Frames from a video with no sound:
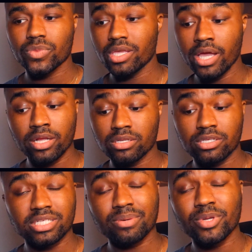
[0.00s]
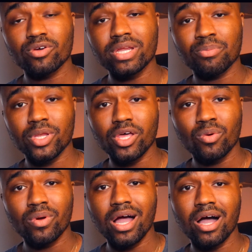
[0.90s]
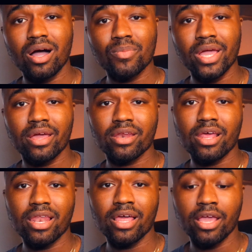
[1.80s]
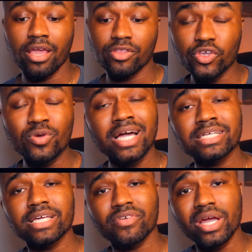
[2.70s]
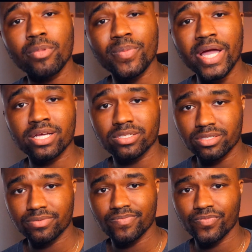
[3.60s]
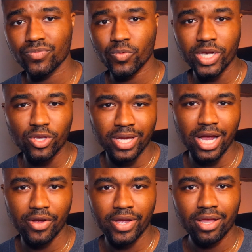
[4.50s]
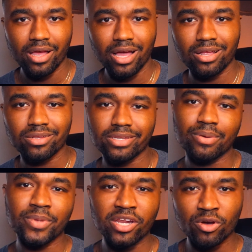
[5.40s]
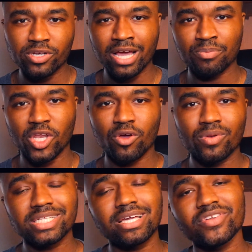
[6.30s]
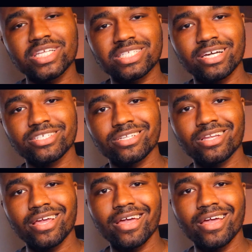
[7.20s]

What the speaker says: Yeah, just let me know down below. And do you guys have camera bags? What do you carry? Let me know down below. Let's have a discussion.